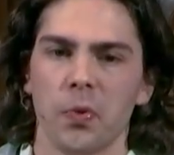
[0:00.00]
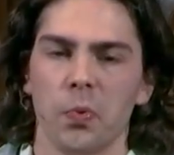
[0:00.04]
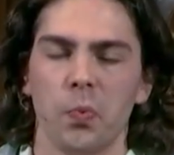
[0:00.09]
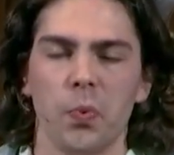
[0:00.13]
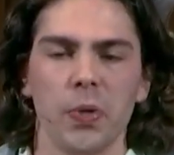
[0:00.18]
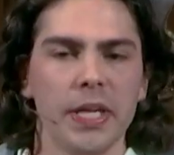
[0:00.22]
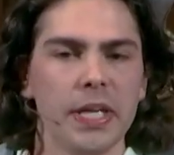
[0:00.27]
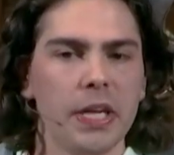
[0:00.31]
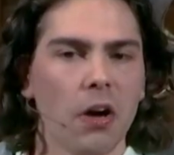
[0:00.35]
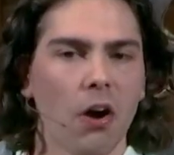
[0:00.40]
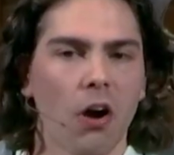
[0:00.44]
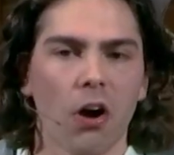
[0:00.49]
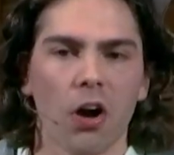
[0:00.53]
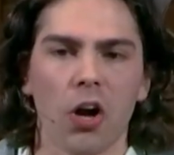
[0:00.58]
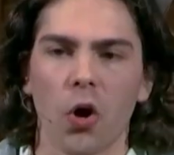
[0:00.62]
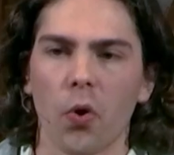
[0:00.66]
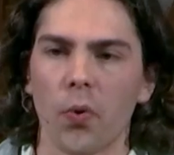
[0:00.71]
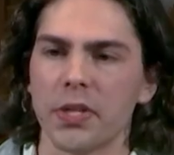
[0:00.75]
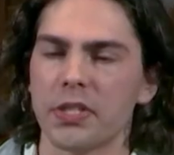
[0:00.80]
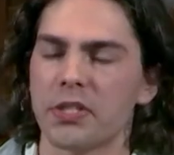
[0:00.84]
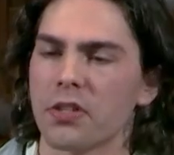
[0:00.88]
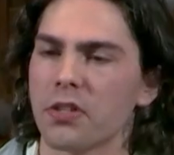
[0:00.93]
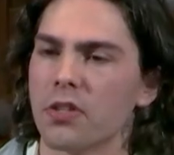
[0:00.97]
We are
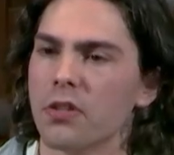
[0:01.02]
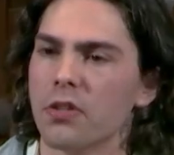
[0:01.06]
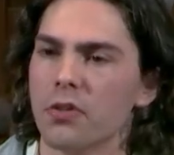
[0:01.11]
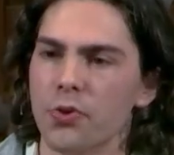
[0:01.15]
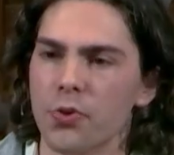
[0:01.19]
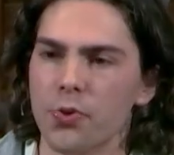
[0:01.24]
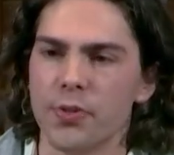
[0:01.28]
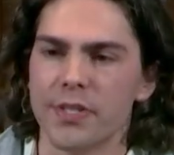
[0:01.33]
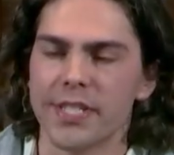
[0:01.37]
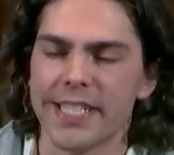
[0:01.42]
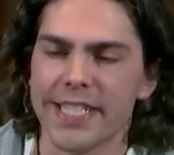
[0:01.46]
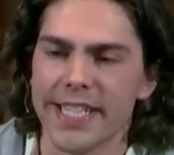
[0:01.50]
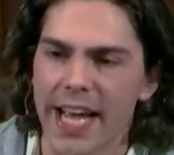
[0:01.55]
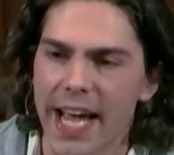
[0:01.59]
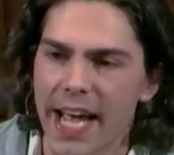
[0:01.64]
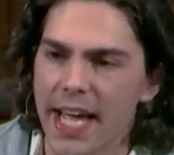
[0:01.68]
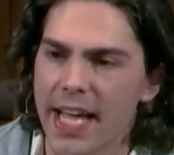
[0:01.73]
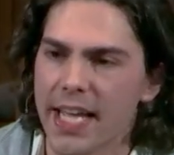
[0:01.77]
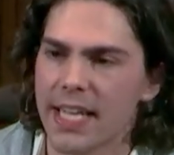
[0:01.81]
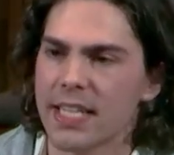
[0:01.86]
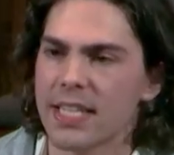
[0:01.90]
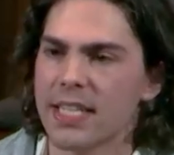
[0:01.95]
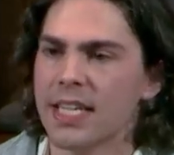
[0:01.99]
going to lose
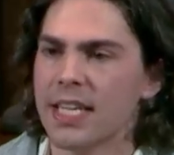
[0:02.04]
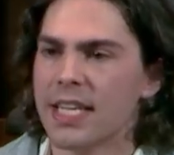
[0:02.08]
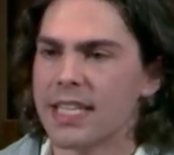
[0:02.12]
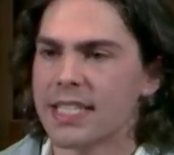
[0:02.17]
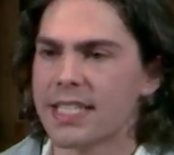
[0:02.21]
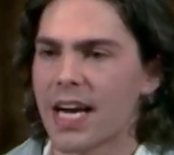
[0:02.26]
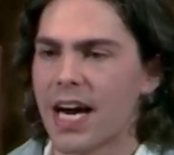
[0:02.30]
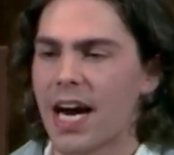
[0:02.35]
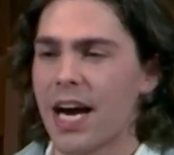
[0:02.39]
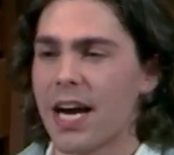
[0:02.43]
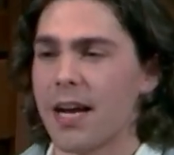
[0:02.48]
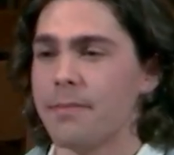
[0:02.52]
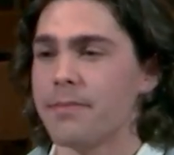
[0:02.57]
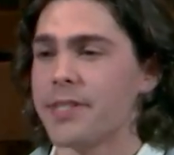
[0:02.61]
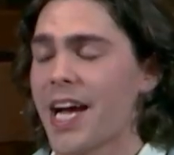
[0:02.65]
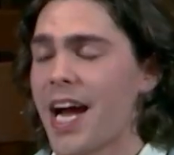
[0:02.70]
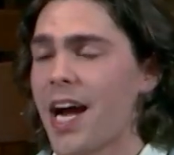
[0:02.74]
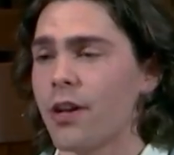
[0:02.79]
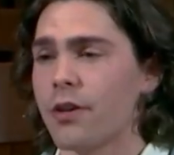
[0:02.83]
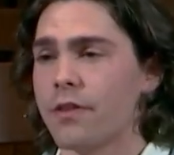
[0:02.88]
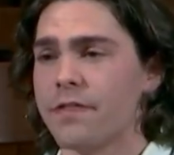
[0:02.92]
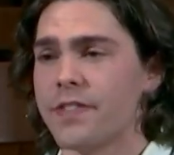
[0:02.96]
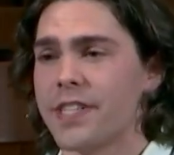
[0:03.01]
10 times
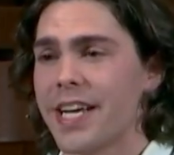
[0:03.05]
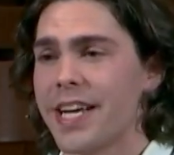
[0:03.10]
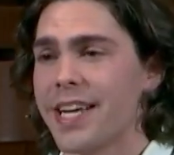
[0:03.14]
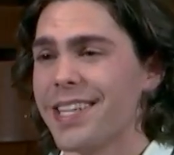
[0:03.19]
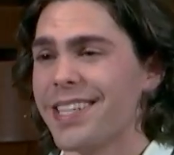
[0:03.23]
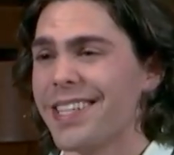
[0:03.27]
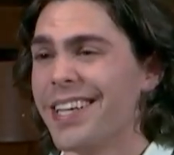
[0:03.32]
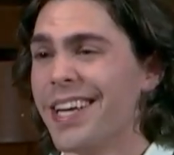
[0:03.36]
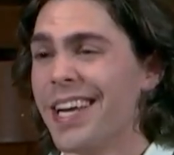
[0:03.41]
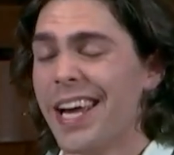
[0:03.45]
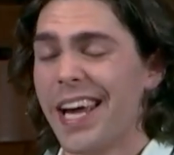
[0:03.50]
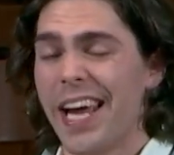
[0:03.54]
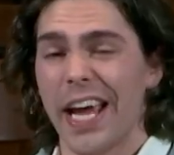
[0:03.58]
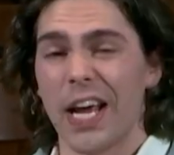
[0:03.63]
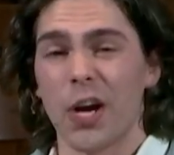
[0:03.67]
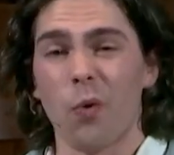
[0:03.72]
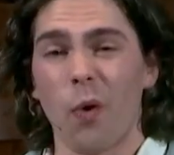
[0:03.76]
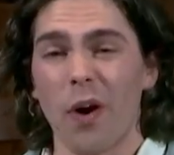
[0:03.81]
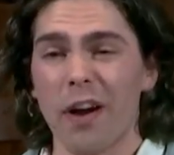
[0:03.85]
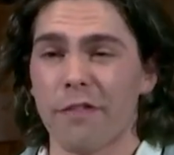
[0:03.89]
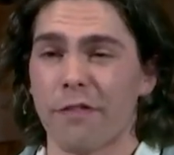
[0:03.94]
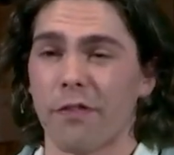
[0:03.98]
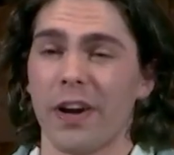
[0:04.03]
out of 10. And
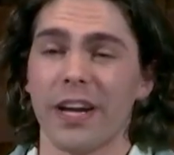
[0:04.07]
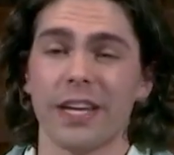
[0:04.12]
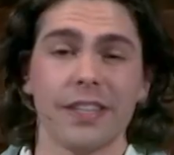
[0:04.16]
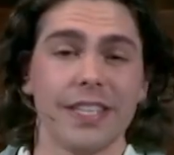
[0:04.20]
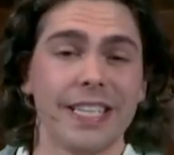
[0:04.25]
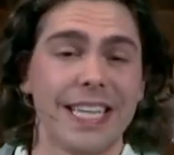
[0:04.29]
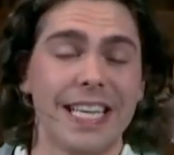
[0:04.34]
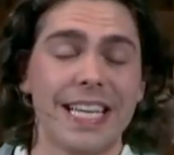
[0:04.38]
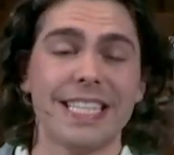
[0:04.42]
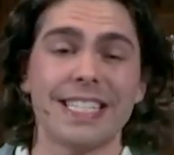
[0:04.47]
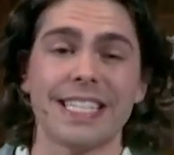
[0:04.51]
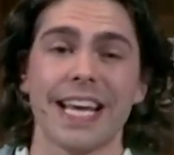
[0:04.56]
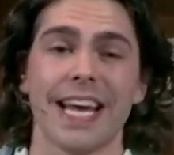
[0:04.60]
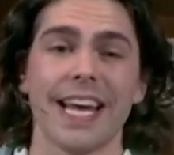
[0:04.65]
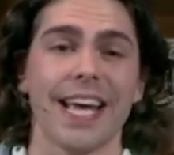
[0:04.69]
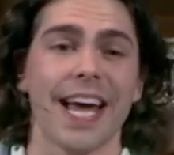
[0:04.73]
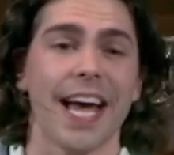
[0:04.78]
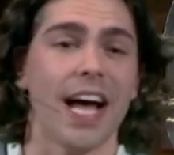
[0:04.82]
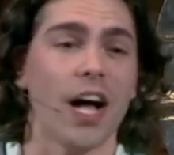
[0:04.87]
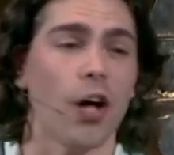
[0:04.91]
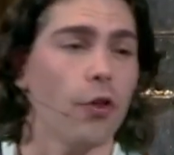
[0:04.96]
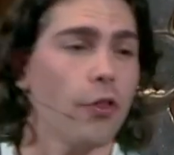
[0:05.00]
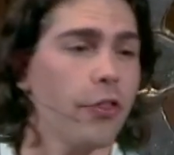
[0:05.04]
quite frankly, it's a
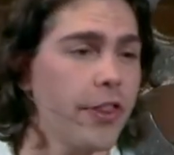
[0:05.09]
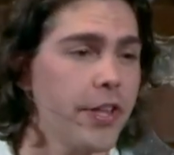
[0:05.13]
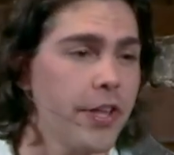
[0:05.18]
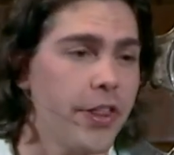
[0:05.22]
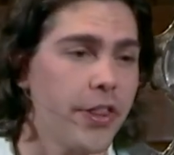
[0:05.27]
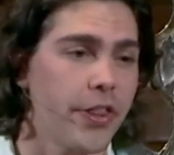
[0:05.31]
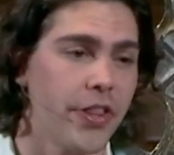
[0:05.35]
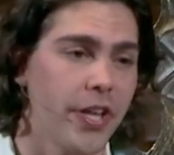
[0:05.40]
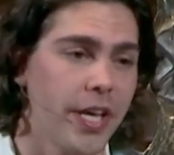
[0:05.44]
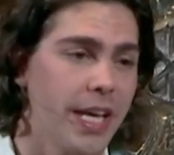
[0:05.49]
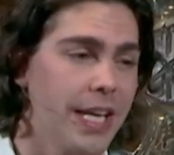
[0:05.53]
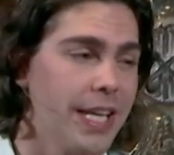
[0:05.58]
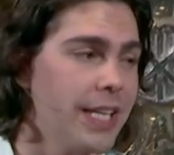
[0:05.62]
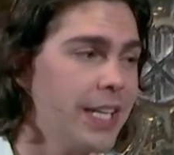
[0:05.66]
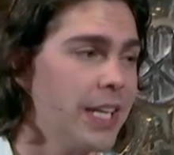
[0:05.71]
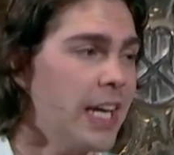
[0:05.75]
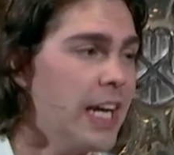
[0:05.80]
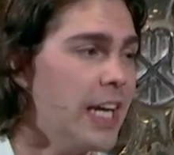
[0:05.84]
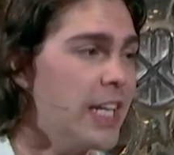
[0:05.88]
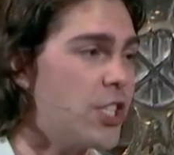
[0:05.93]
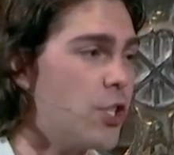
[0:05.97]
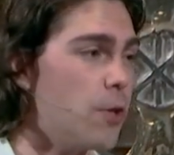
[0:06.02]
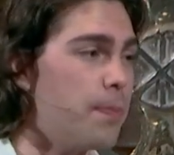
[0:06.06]
healthy thing
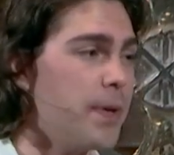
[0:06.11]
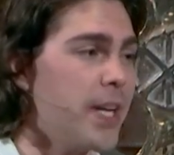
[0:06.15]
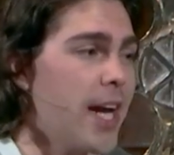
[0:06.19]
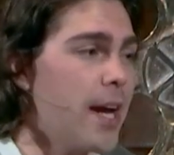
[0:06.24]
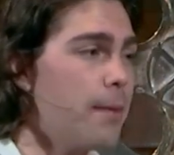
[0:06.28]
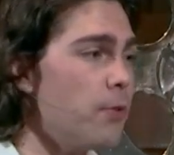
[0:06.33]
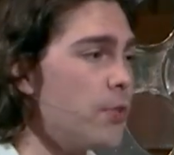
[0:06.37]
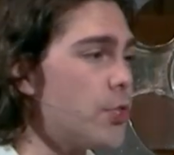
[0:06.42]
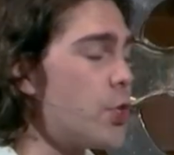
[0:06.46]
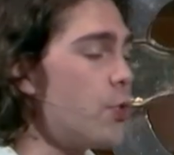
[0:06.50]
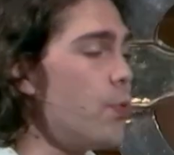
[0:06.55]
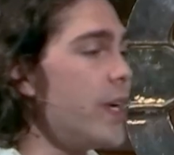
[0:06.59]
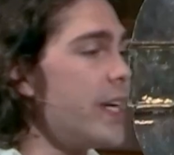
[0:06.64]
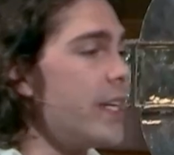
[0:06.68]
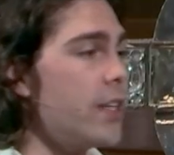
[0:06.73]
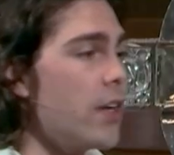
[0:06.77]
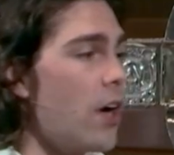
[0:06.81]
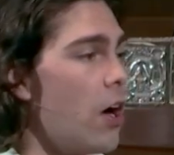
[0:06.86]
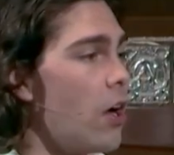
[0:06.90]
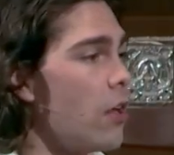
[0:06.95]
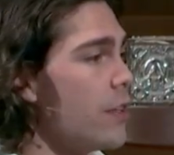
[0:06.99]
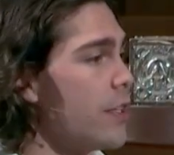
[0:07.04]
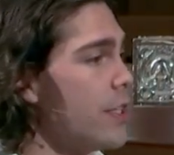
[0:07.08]
to be able to
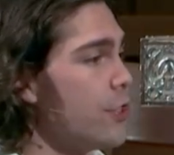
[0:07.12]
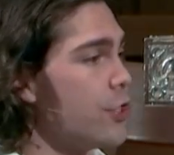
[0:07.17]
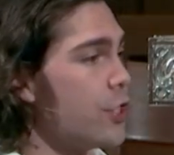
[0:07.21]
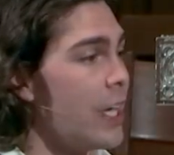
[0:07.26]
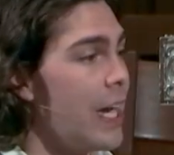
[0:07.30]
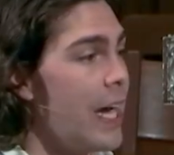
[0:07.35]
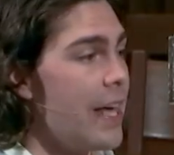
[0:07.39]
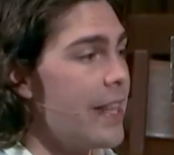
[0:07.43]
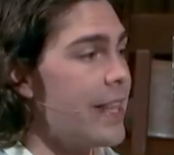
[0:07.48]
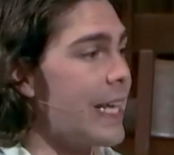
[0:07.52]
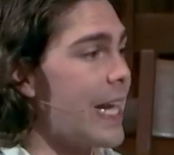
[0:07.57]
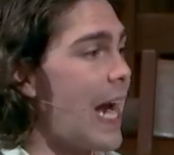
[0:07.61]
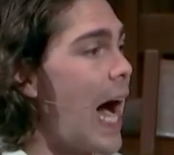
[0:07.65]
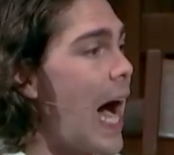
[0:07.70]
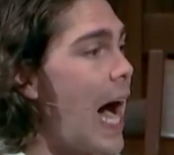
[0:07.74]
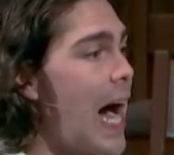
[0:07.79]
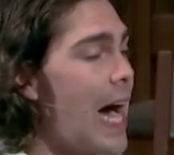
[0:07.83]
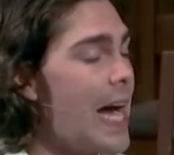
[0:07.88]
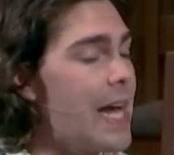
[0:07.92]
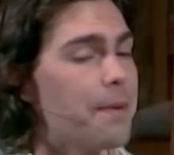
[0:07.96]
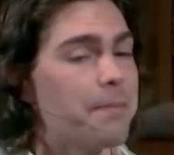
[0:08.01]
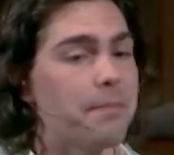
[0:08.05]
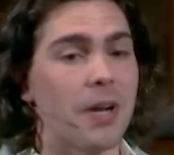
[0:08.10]
acknowledge that
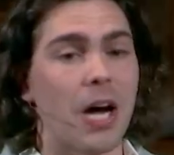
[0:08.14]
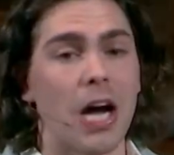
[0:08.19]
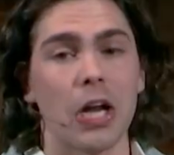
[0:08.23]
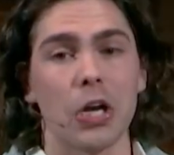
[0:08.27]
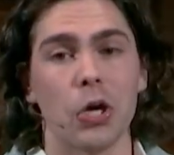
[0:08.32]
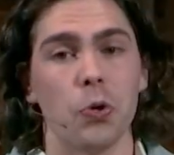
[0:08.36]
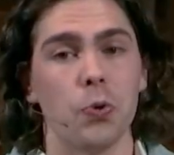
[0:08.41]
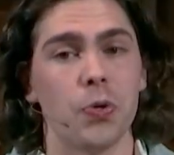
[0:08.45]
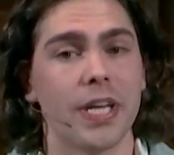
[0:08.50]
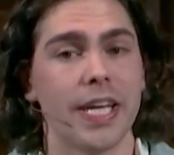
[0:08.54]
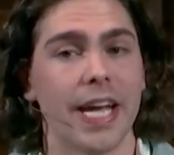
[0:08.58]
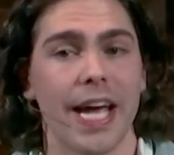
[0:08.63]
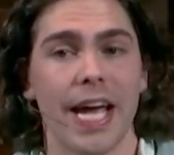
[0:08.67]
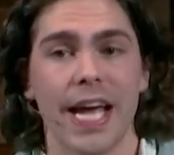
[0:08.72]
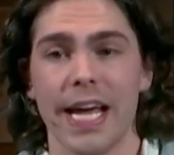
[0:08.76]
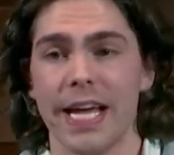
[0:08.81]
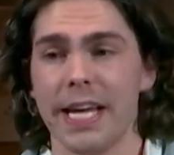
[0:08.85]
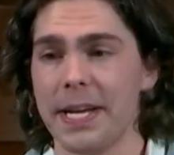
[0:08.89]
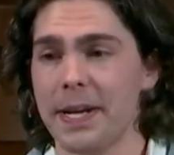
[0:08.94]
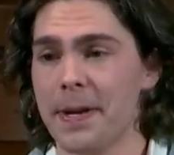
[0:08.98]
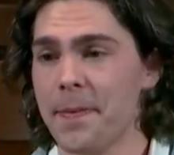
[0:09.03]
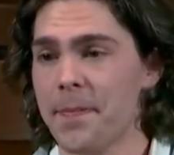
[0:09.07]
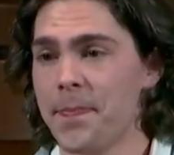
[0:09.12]
I am not
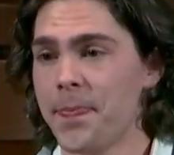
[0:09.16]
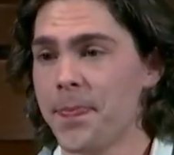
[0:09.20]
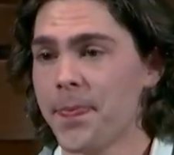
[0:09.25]
okay,